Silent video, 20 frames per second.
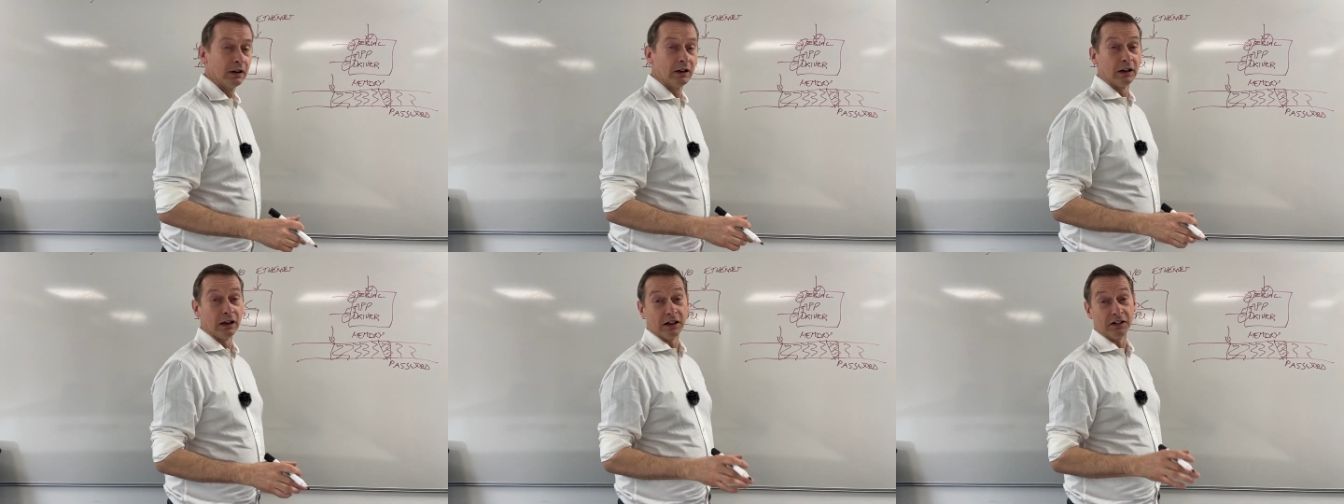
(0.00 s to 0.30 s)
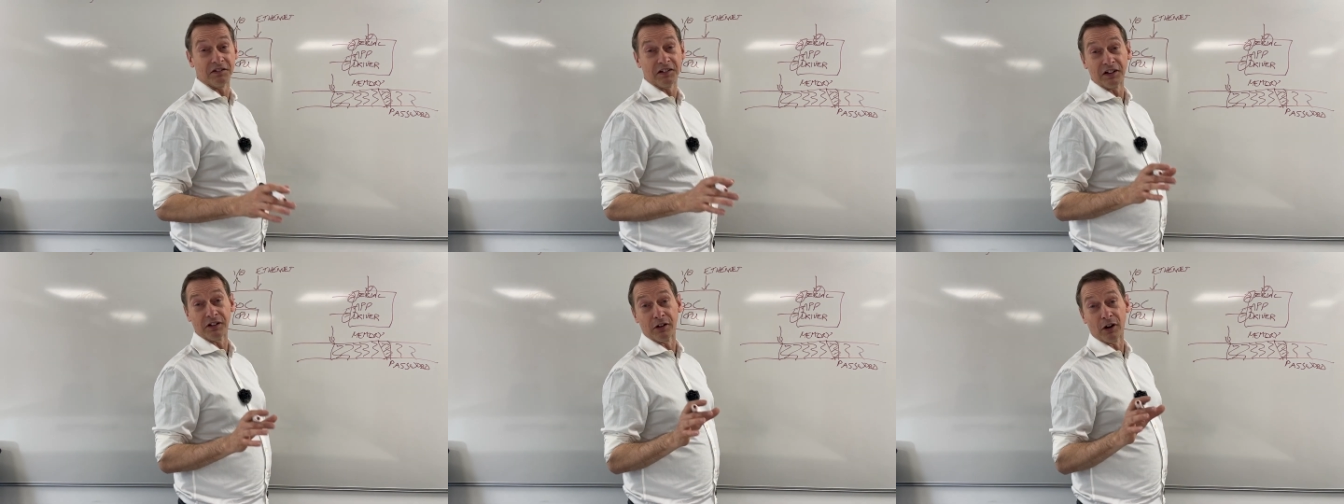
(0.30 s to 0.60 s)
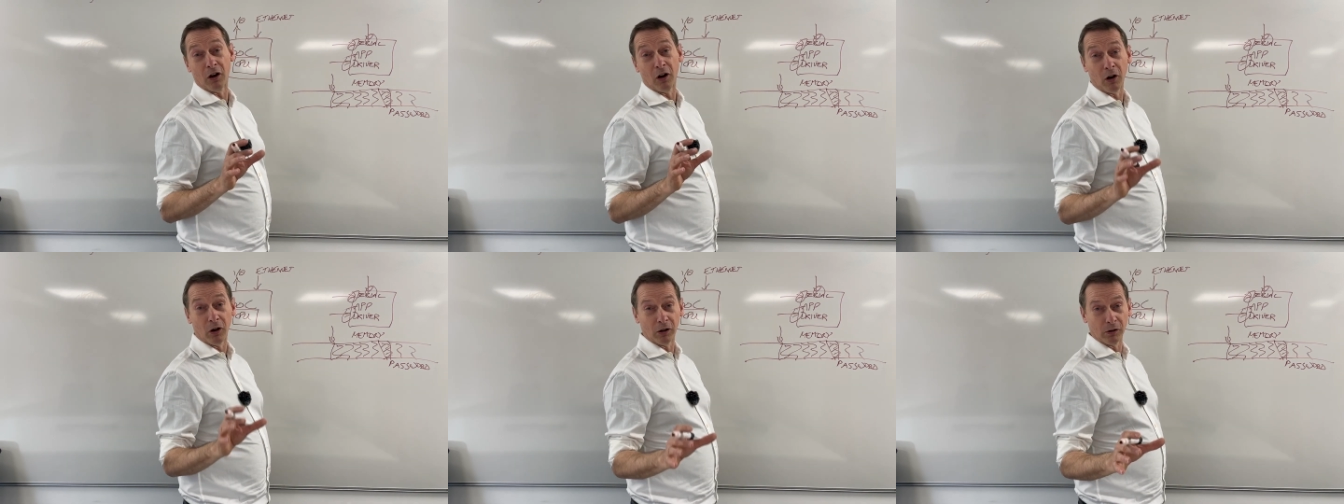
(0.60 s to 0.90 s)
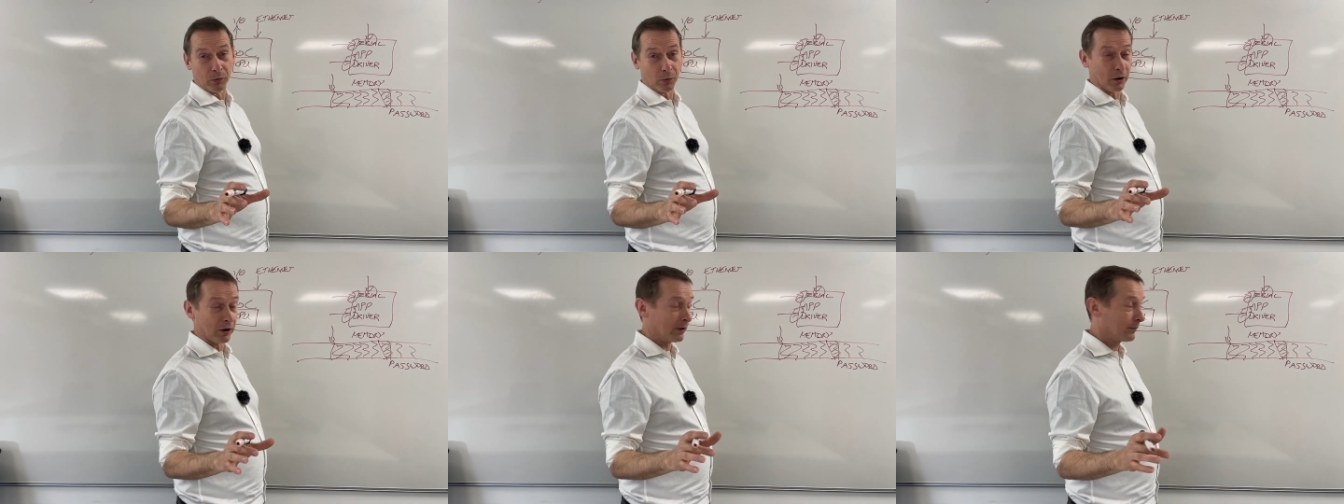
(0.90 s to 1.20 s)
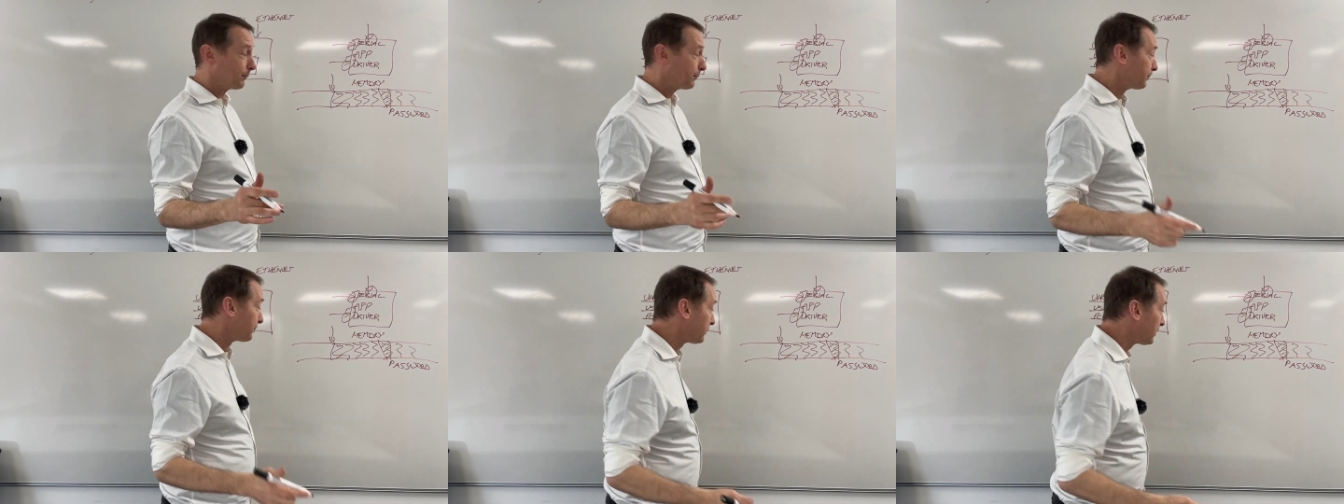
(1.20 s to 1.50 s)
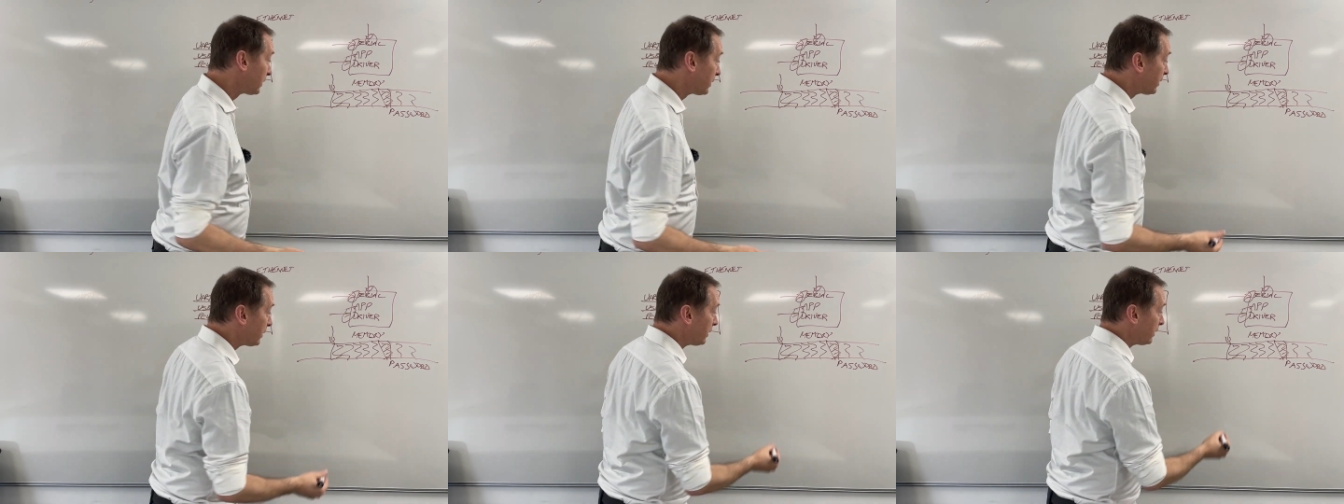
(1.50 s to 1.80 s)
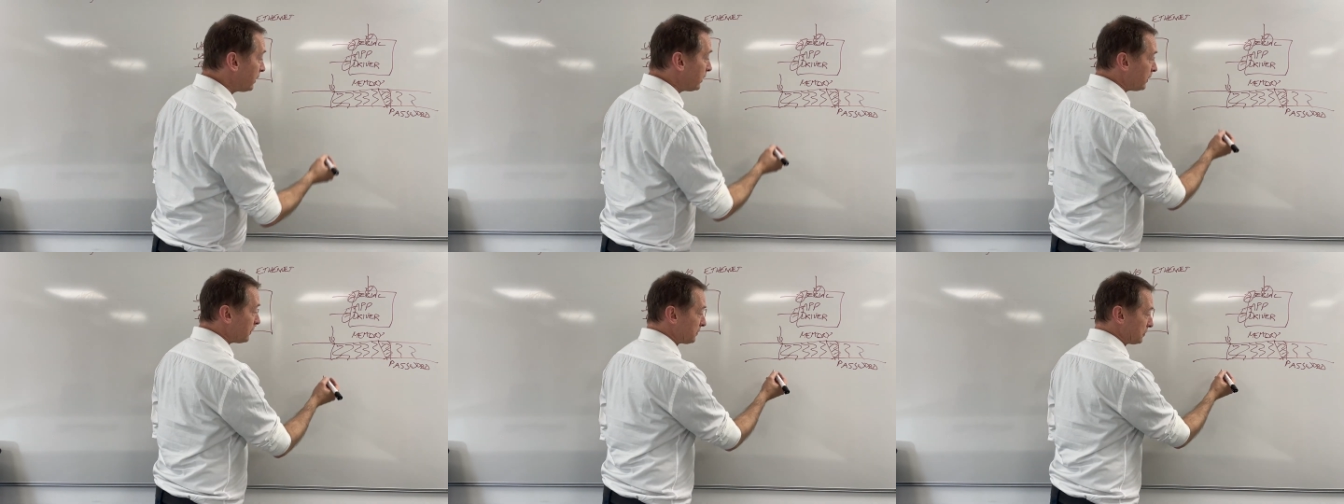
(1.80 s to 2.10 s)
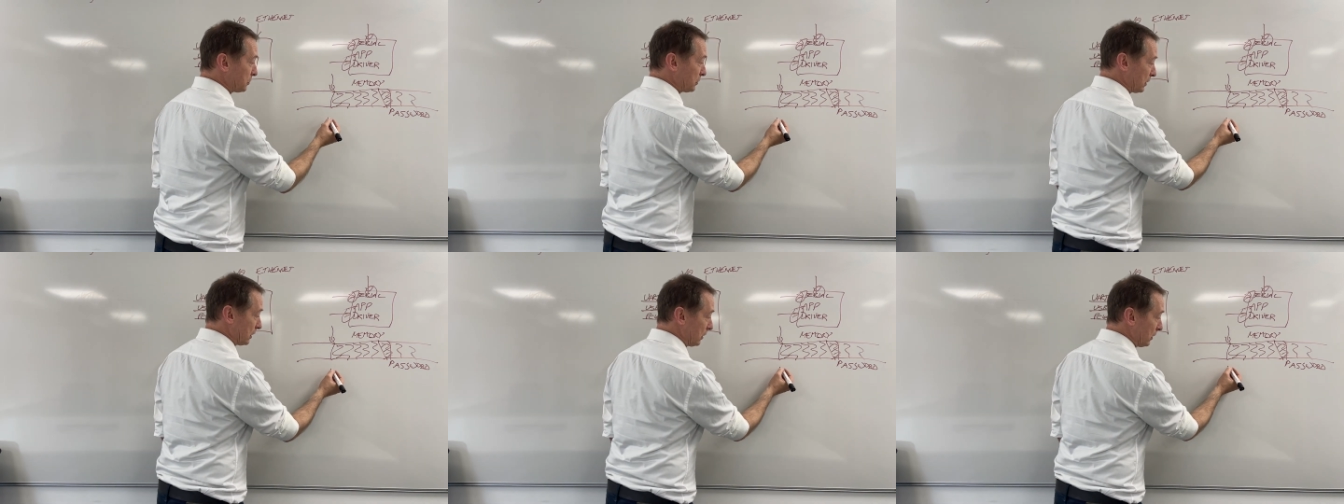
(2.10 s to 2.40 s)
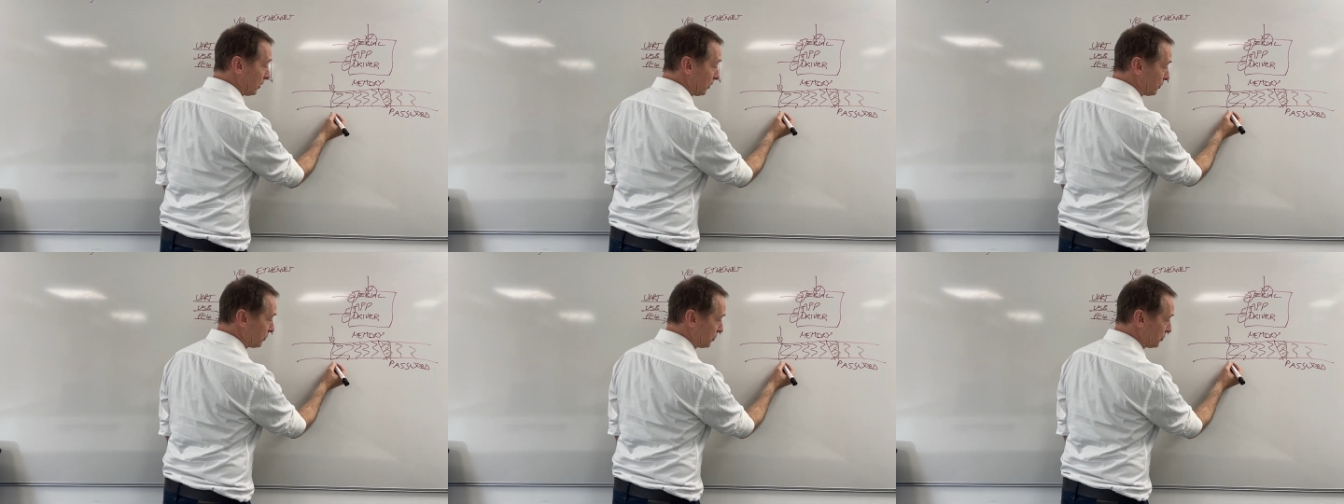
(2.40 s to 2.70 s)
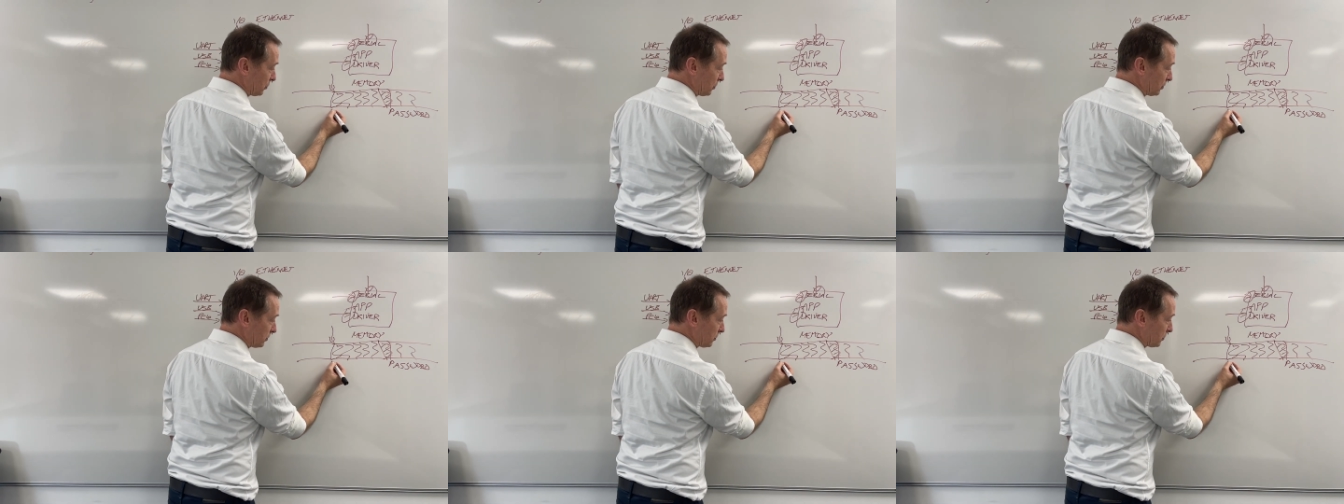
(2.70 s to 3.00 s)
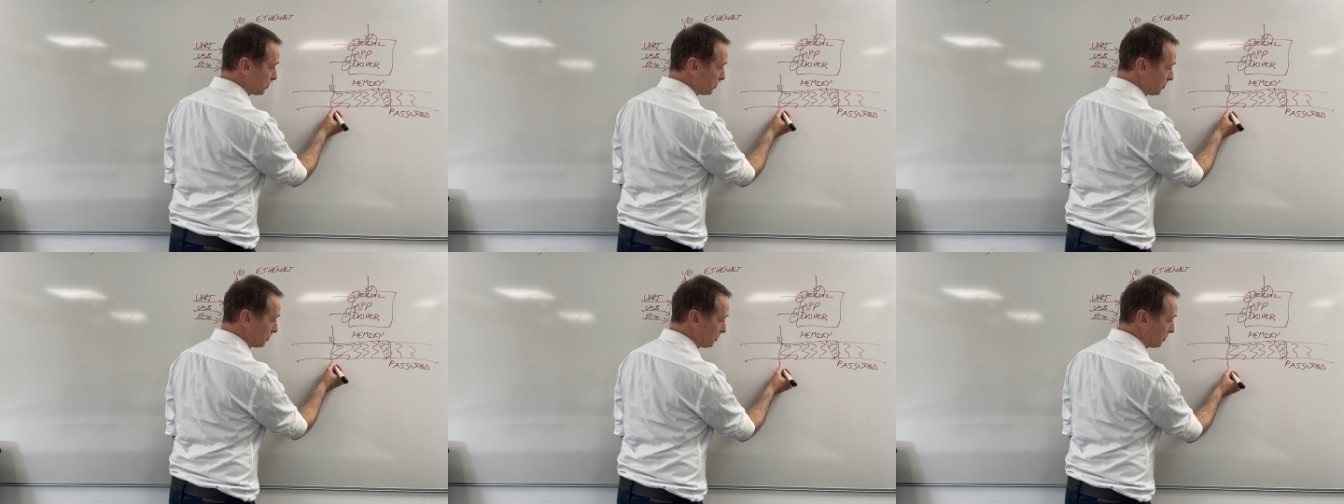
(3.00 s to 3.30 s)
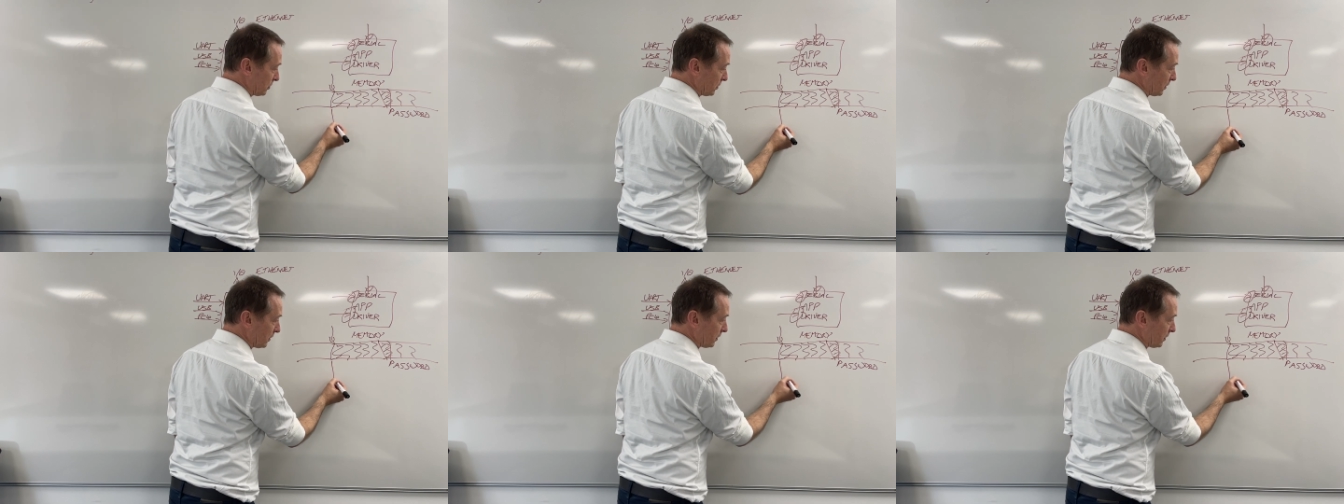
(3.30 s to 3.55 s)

It's in the hardware, so it allows you to